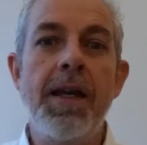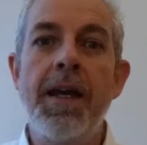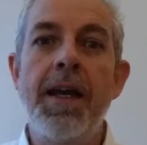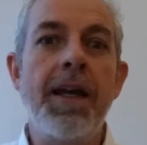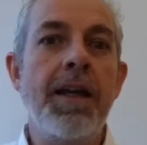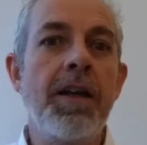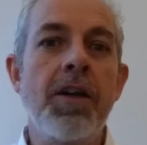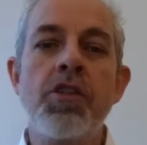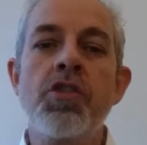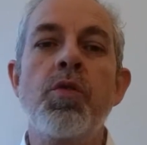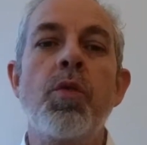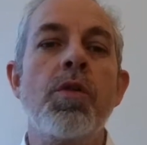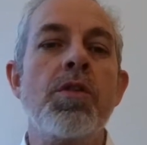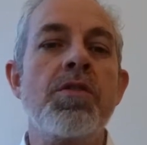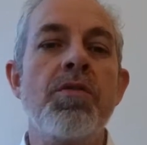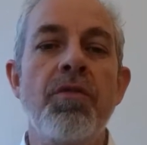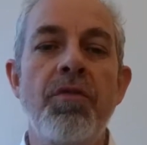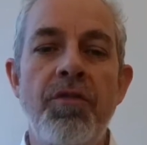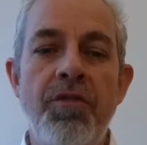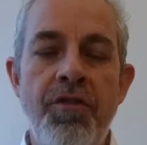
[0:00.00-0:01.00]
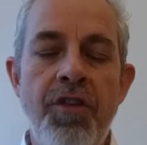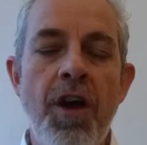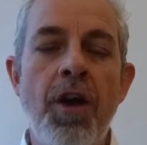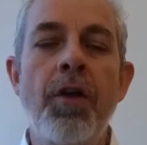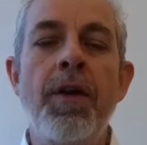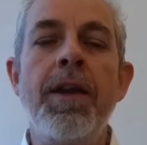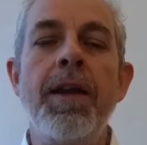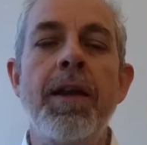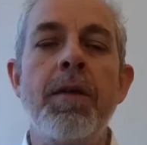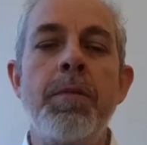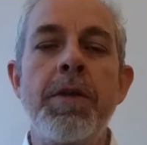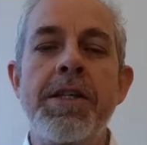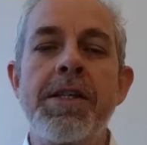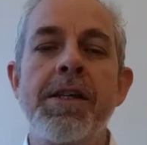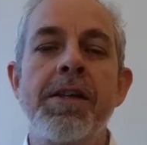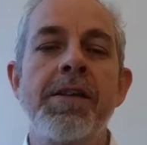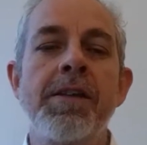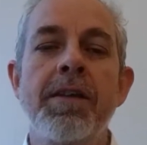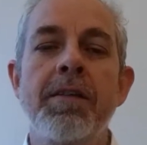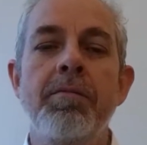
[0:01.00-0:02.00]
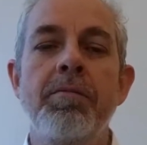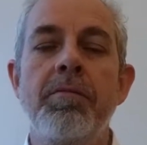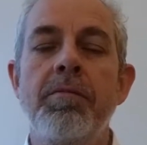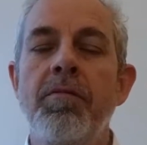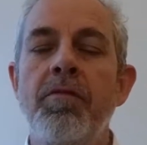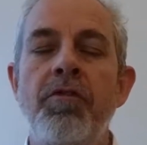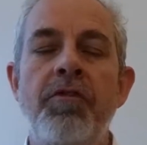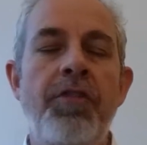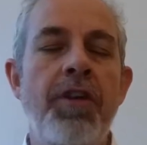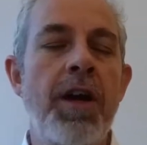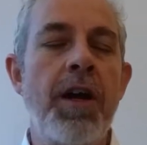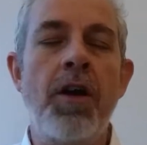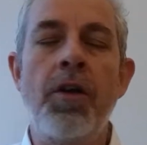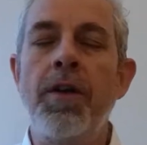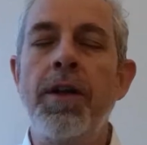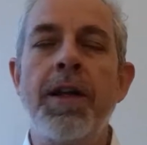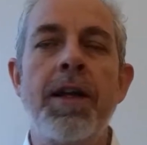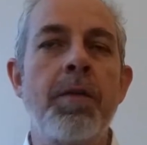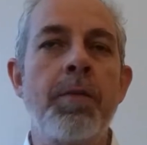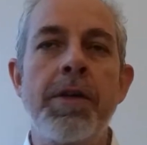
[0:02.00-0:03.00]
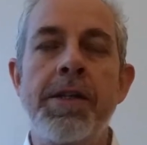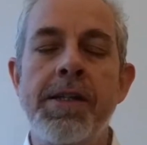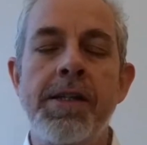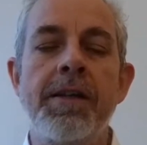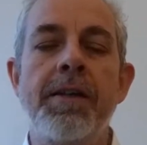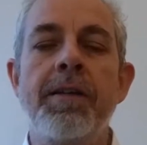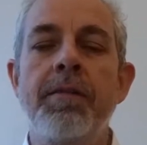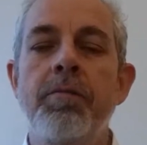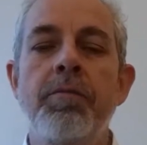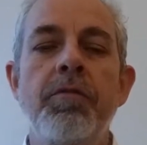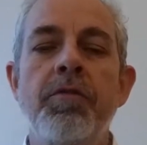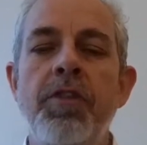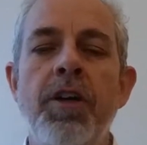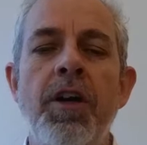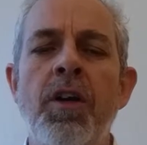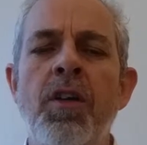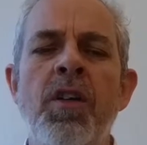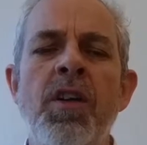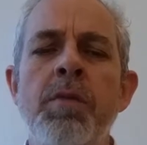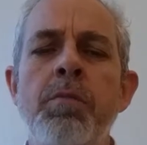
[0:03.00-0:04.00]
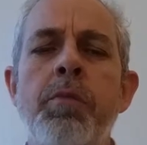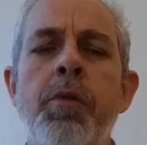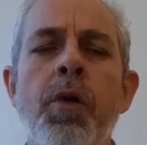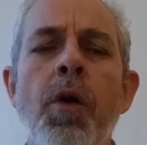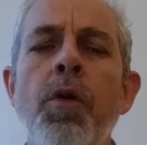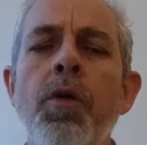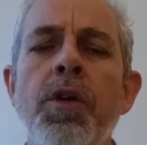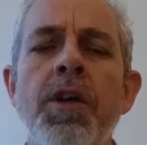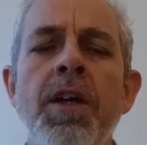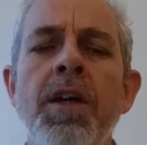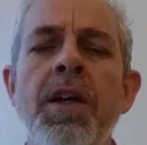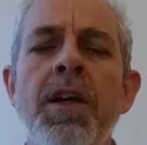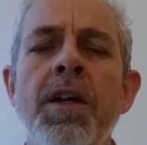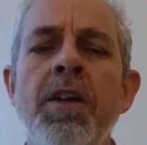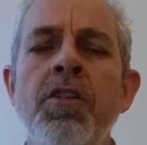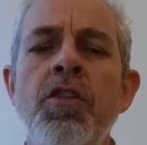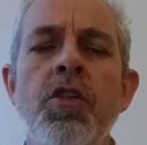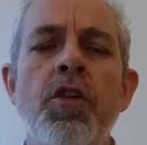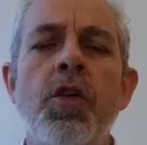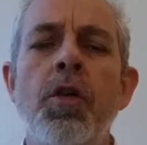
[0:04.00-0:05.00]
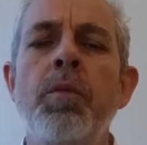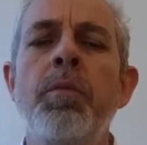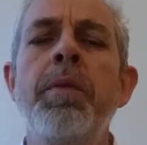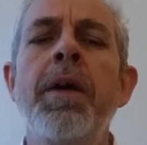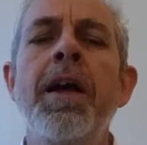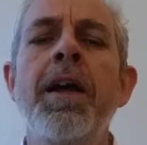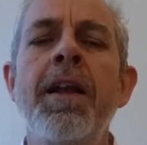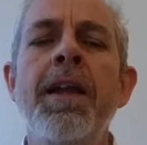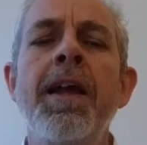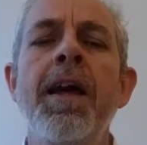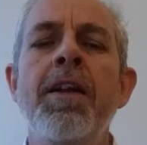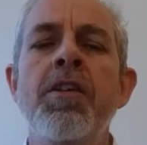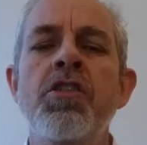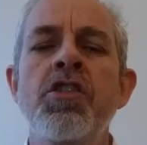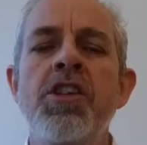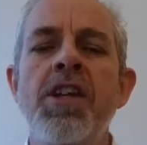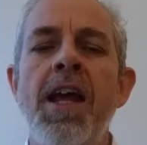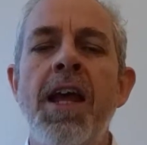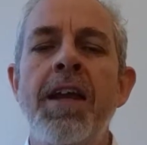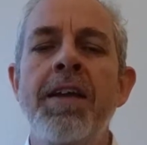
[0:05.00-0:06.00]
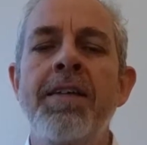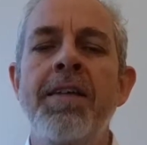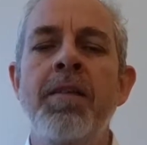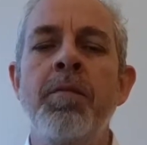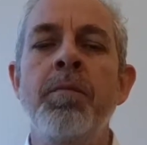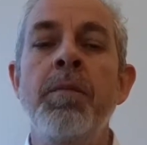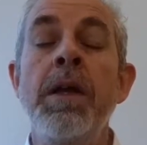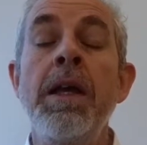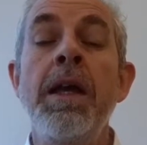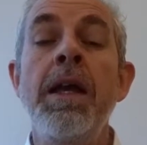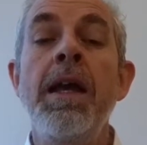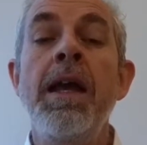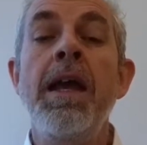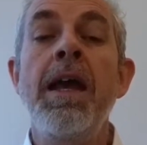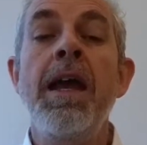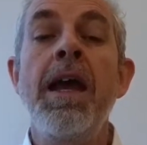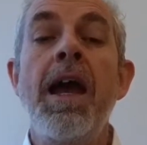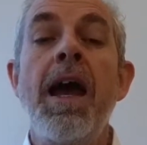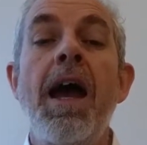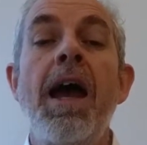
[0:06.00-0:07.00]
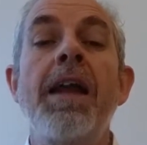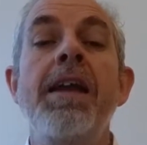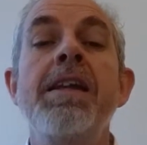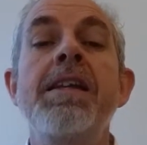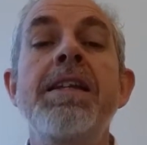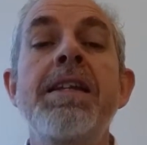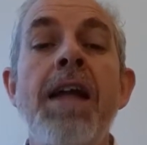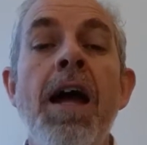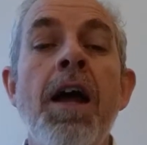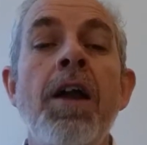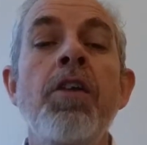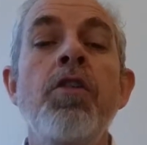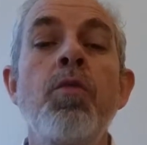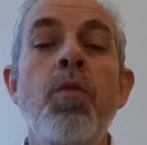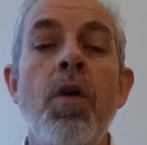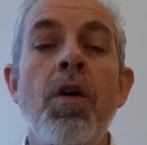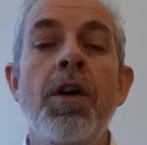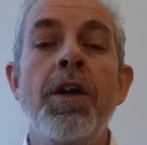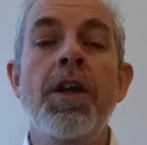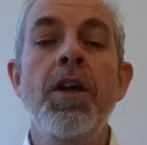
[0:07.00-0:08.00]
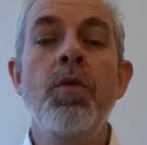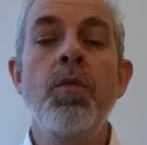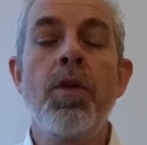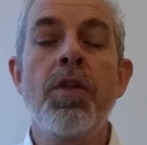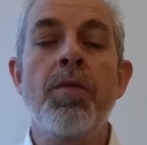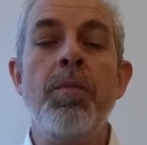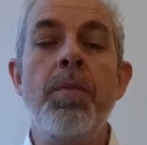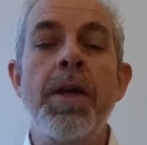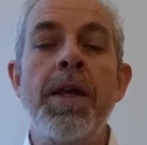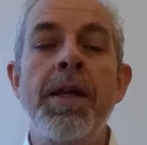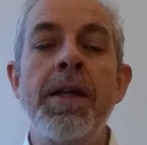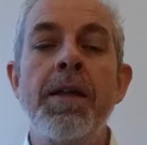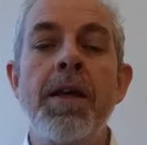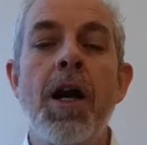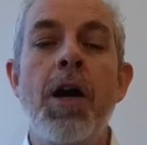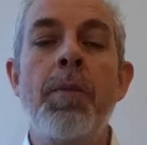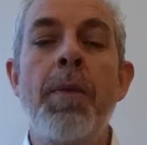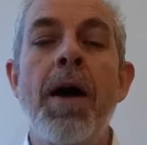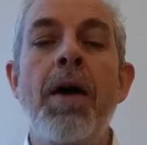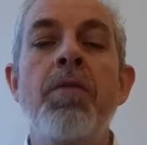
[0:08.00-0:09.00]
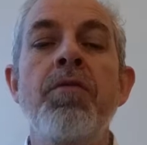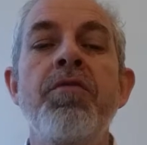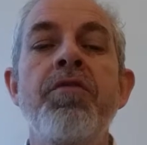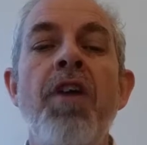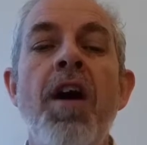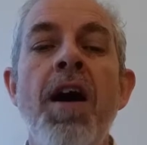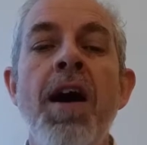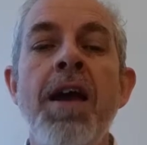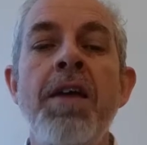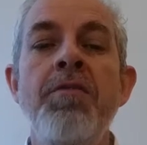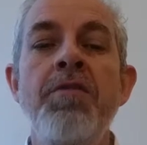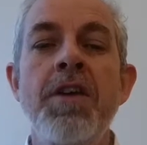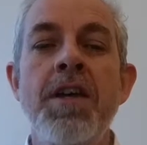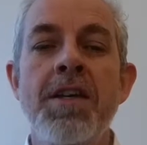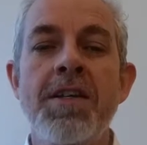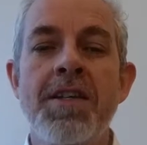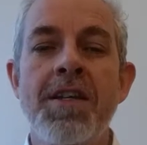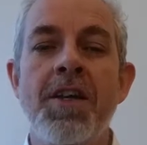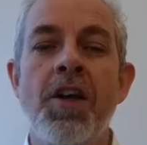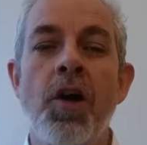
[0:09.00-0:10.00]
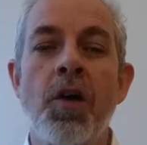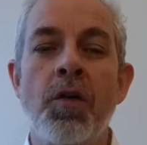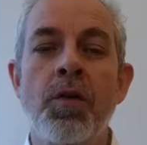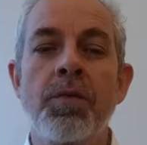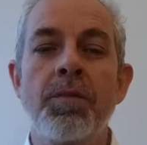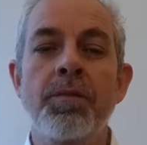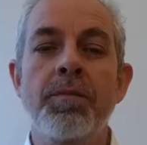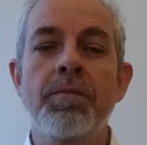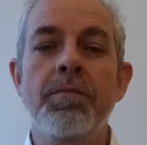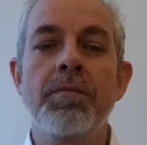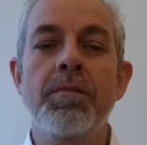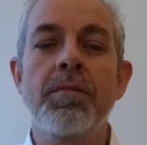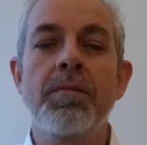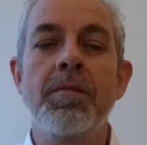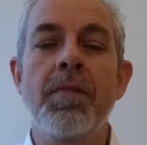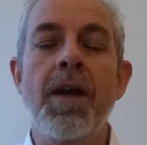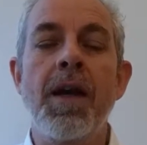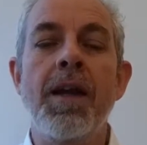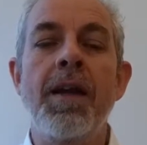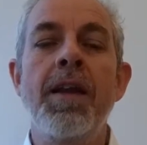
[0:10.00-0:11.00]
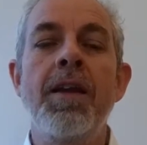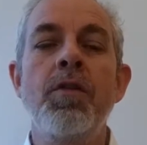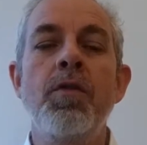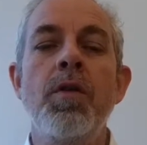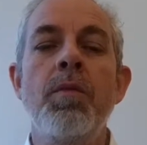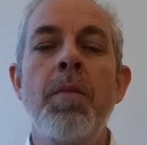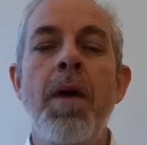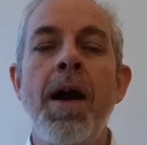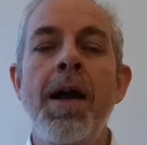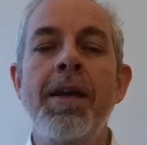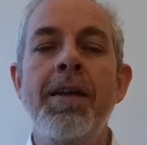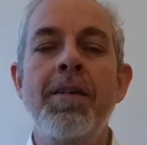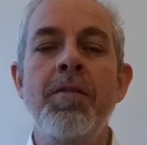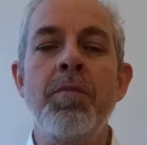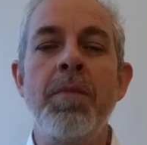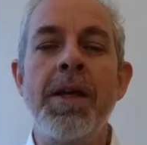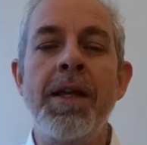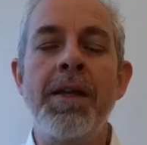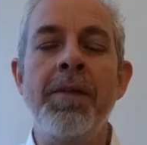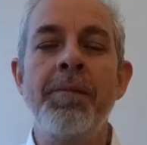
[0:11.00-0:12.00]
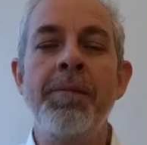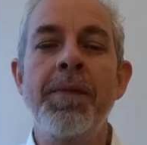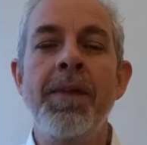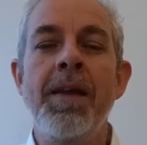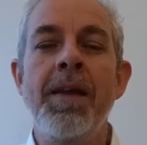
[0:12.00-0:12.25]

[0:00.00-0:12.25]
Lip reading: English was very limited, very limited, very broken. You could barely understand him. And he started working with me about 5 years ago, and he reminded me.